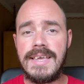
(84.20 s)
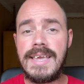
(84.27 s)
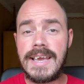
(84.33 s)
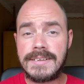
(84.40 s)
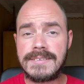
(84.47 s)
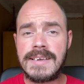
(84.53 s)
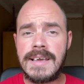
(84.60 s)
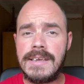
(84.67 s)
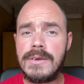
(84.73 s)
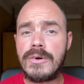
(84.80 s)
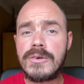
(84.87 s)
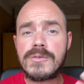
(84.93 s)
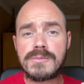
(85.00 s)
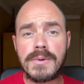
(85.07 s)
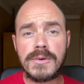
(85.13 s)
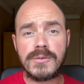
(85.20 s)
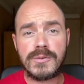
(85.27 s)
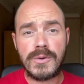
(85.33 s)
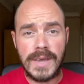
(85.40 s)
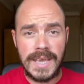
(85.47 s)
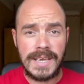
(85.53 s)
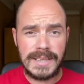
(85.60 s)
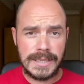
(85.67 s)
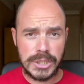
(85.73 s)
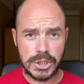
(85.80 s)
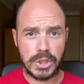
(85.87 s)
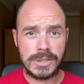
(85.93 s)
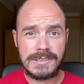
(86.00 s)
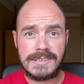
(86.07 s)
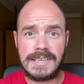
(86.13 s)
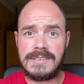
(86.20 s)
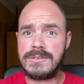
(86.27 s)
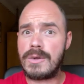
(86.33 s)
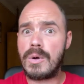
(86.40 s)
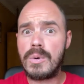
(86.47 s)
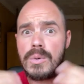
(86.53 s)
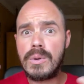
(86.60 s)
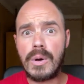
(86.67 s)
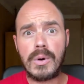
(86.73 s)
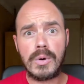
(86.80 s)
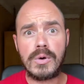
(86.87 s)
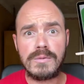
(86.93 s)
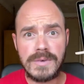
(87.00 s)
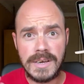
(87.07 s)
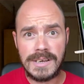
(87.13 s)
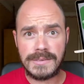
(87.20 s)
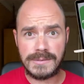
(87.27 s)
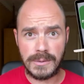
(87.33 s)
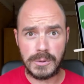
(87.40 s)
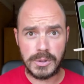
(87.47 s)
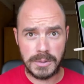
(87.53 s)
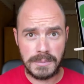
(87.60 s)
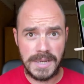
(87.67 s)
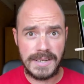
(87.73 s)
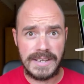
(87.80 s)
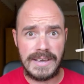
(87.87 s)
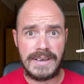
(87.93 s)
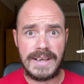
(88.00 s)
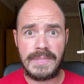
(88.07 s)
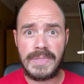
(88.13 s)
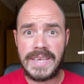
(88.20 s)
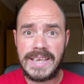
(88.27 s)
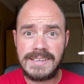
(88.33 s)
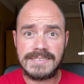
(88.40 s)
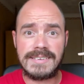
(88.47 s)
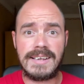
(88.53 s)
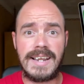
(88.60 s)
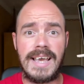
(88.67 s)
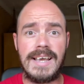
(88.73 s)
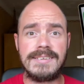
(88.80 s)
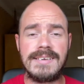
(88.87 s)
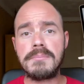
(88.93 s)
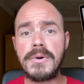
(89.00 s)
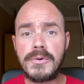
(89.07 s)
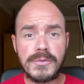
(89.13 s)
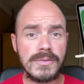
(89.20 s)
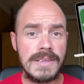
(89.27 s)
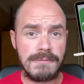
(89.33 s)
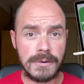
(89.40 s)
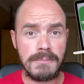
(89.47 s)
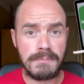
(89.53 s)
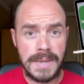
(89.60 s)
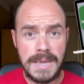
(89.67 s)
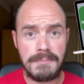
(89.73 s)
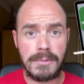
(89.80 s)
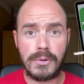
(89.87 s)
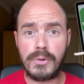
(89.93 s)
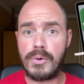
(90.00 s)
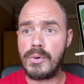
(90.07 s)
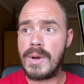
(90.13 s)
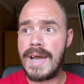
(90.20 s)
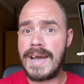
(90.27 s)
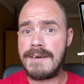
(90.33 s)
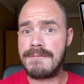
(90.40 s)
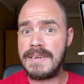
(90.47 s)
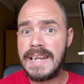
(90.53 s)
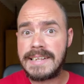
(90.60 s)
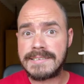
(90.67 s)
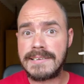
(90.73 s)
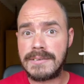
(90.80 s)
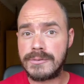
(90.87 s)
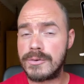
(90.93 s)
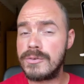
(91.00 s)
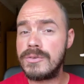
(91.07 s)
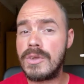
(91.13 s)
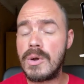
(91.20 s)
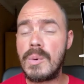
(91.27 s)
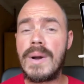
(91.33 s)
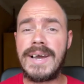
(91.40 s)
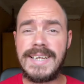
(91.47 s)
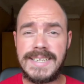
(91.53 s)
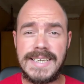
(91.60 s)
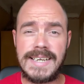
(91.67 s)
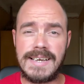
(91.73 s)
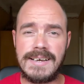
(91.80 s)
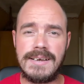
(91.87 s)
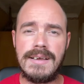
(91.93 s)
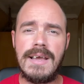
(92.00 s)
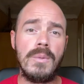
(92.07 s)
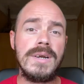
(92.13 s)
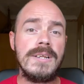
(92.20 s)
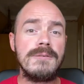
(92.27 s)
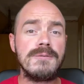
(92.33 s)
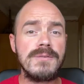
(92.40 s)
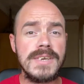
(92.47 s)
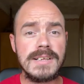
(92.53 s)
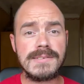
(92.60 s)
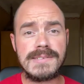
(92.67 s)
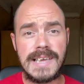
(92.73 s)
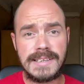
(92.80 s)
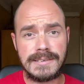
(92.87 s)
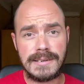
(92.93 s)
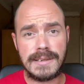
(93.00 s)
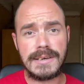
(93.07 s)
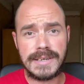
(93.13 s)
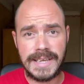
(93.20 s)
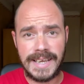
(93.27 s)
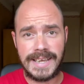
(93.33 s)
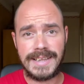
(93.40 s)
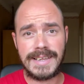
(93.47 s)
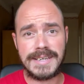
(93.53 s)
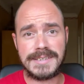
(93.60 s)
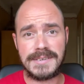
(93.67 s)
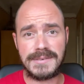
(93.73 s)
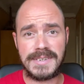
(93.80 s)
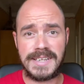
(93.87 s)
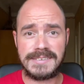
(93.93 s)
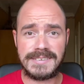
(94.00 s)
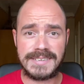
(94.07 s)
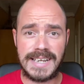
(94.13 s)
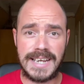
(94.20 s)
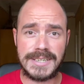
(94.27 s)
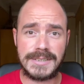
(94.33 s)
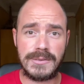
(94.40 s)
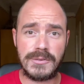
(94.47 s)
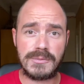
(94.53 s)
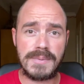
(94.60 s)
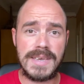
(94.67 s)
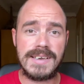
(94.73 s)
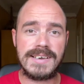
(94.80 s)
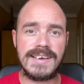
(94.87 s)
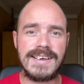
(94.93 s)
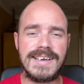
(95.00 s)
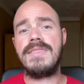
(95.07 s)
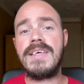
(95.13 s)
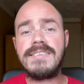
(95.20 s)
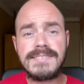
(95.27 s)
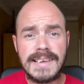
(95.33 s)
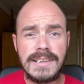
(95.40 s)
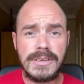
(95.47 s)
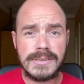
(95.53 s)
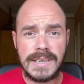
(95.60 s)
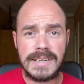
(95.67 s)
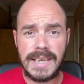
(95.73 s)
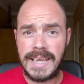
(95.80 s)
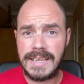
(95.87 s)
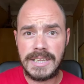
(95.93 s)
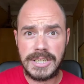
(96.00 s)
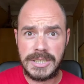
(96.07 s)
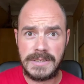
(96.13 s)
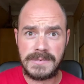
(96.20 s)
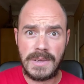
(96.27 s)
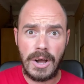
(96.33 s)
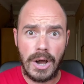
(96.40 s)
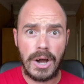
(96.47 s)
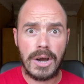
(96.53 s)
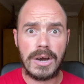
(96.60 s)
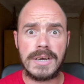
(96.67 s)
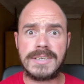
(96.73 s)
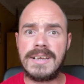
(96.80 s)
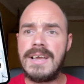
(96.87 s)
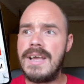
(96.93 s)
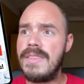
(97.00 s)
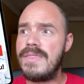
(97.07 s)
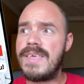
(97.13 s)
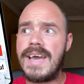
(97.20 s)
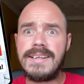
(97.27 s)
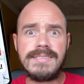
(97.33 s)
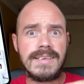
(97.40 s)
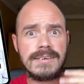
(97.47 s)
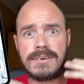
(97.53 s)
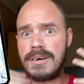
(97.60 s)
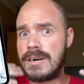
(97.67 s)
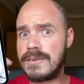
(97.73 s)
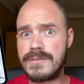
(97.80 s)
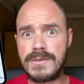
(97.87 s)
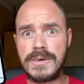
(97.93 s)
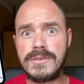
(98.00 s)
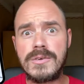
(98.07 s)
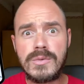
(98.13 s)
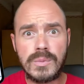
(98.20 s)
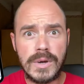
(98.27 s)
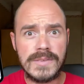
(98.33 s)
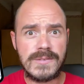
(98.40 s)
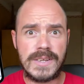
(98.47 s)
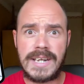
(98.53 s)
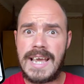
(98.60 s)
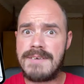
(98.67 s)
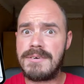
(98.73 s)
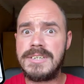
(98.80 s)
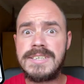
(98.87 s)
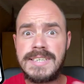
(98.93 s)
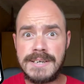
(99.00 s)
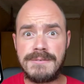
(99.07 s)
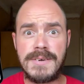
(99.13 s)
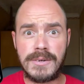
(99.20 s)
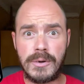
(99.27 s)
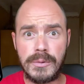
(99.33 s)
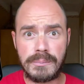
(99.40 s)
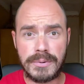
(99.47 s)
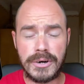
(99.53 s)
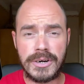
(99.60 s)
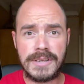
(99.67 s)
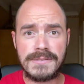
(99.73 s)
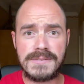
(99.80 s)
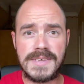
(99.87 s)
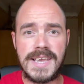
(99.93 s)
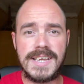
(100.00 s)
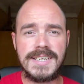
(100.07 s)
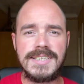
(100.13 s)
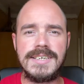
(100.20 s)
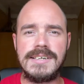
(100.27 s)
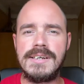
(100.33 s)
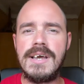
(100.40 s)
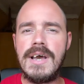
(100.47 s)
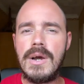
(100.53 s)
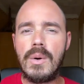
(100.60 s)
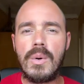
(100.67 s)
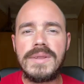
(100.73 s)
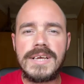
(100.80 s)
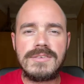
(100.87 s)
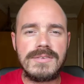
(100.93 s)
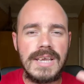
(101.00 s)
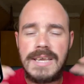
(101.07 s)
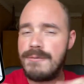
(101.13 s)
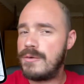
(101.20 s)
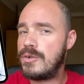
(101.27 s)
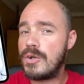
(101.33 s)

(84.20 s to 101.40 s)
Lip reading: Yet, you're exposed to English content all over social media and the internet, mostly from people who have little to no idea what it feels like to learn English as an international speaker. They tell you that English is hard, that there are certain words that have a difficult pronunciation, or that if